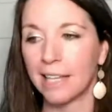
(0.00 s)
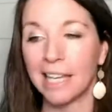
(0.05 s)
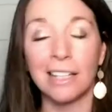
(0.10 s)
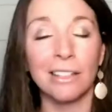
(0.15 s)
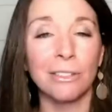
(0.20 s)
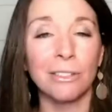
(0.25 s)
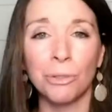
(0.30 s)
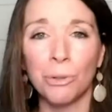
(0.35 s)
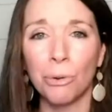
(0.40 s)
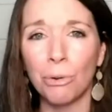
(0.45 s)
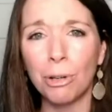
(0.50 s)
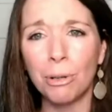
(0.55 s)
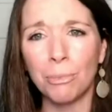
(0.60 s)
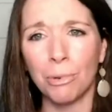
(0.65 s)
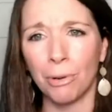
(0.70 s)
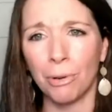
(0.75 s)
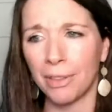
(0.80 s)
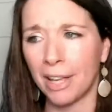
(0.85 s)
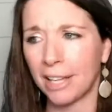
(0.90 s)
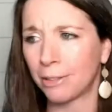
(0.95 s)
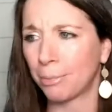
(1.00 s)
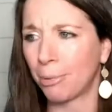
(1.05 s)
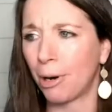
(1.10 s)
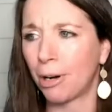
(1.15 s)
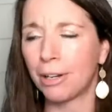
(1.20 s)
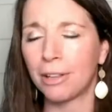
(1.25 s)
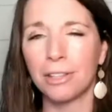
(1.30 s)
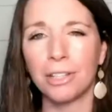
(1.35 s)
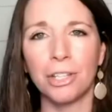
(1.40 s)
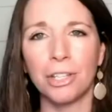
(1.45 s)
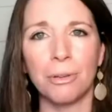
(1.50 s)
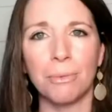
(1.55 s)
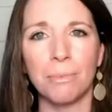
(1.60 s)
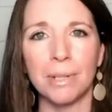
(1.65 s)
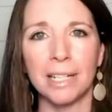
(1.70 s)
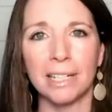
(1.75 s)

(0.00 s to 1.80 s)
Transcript: is normal that's part of the human